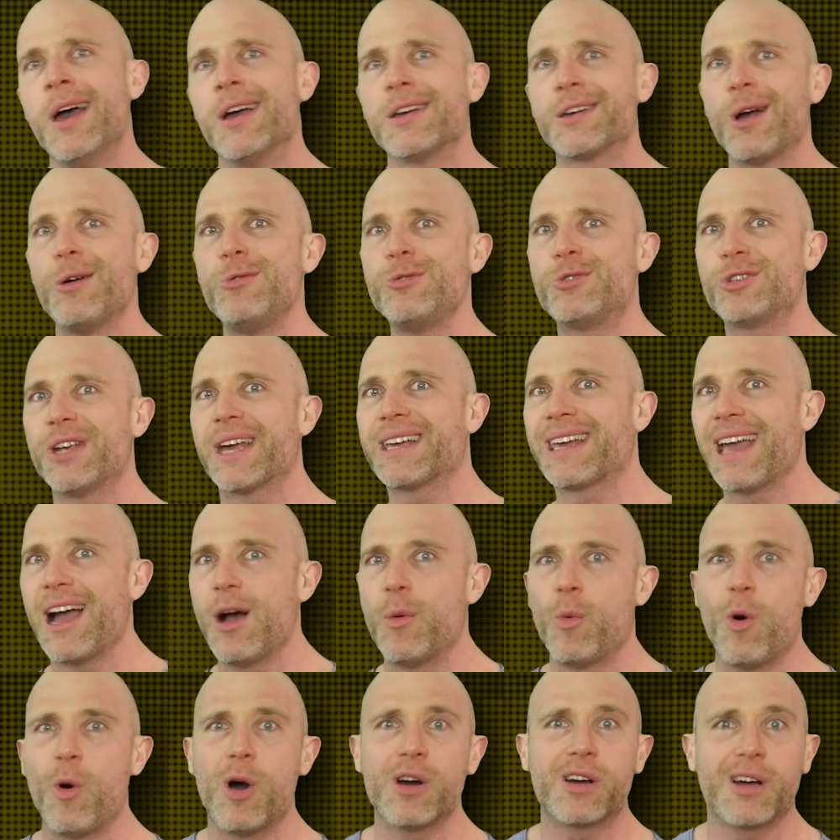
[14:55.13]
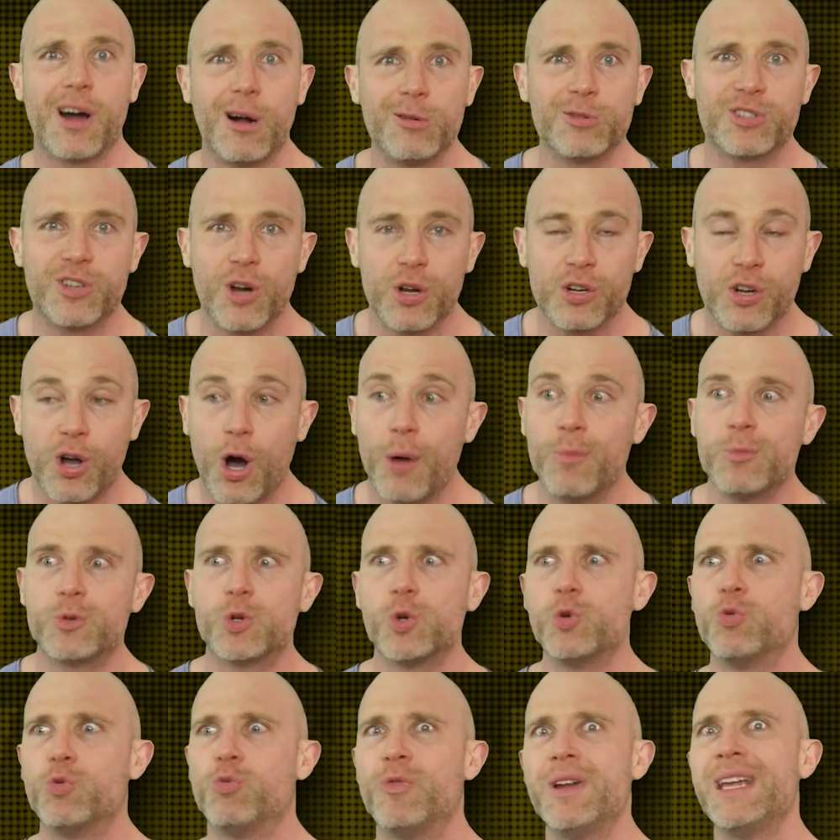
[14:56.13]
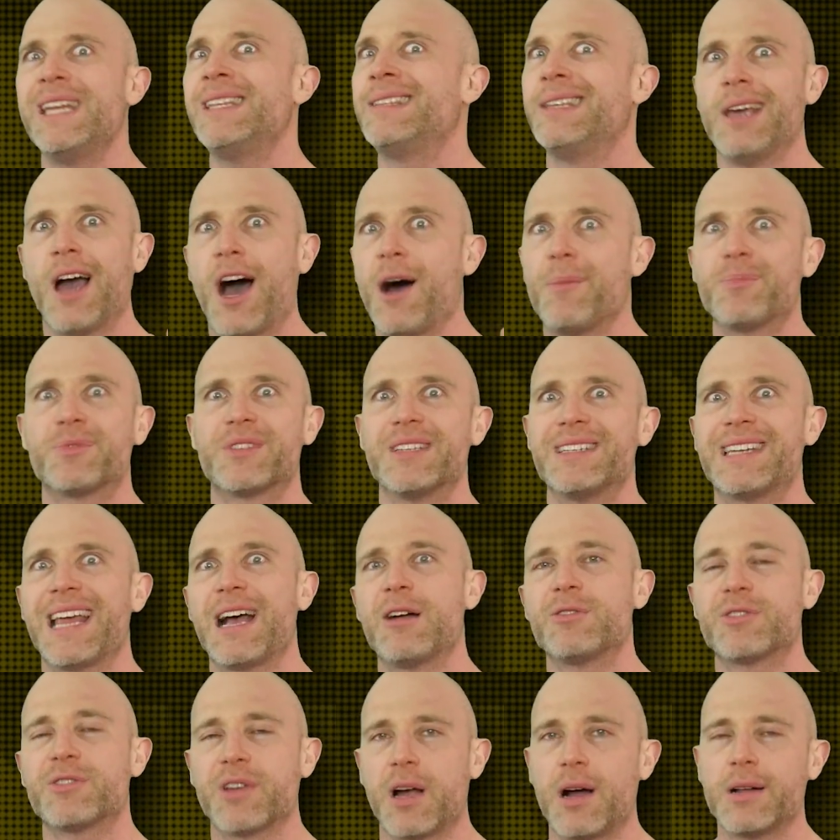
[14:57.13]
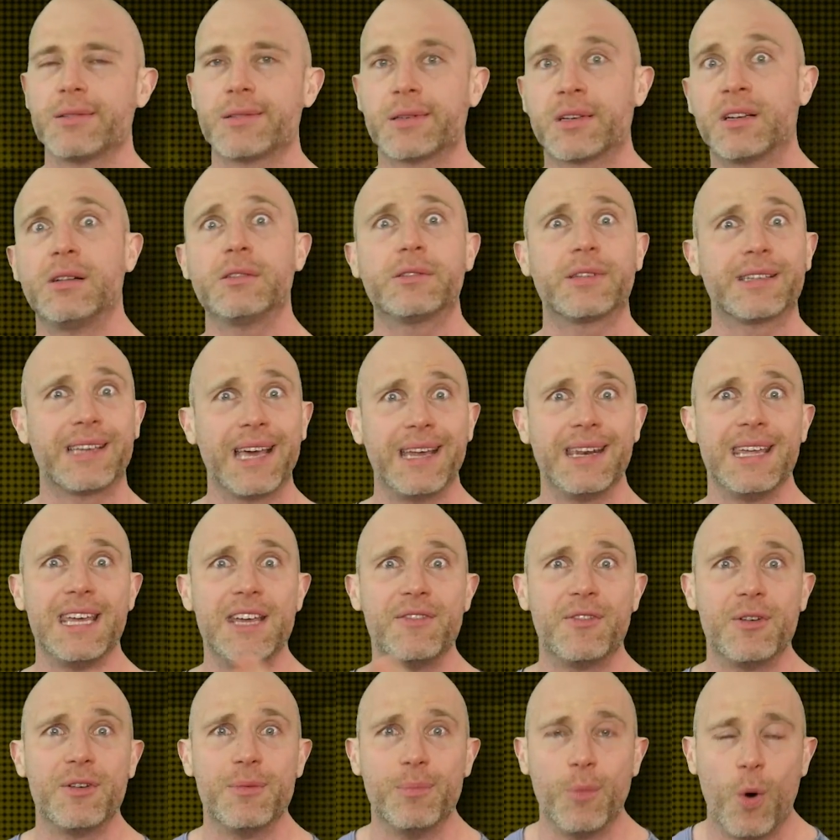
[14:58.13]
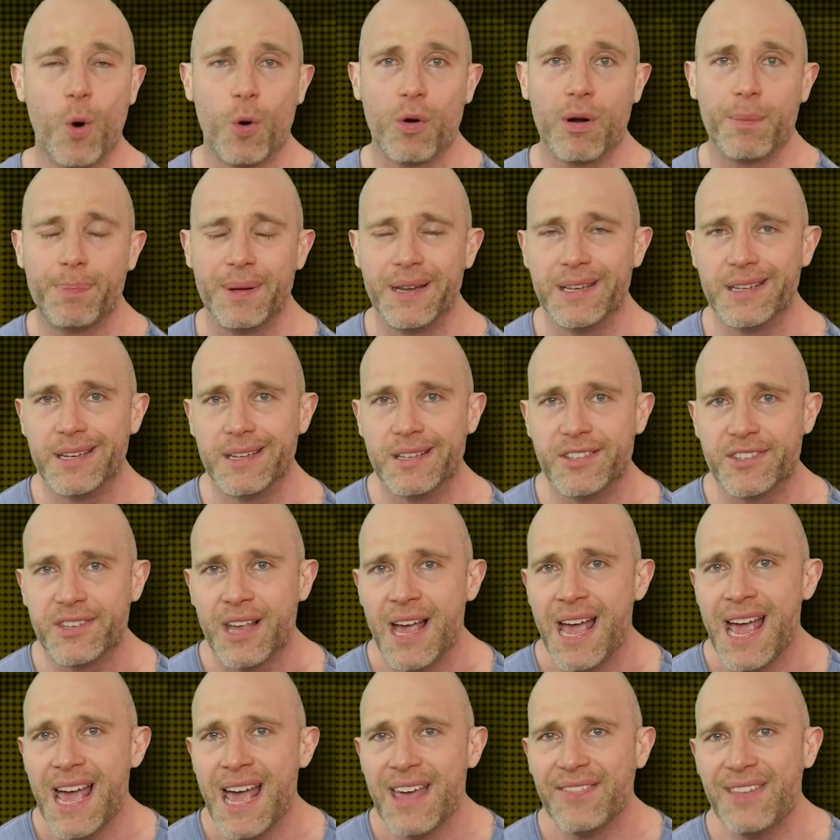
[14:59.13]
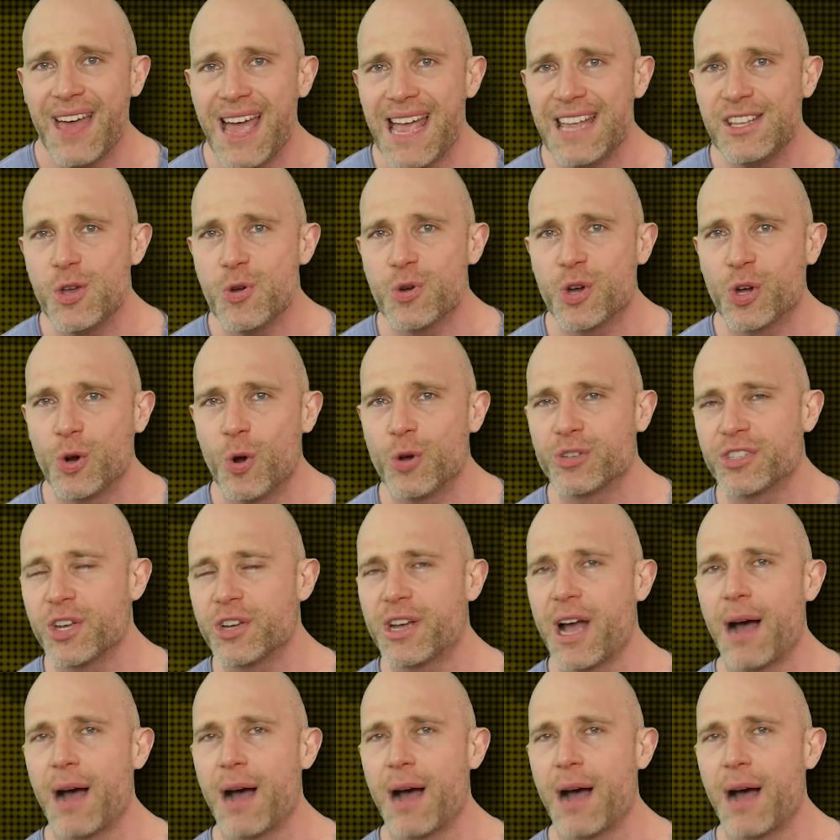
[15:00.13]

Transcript: Go check out WhatCulture.com to read the ups and downs article to get even more opinions. Then you can also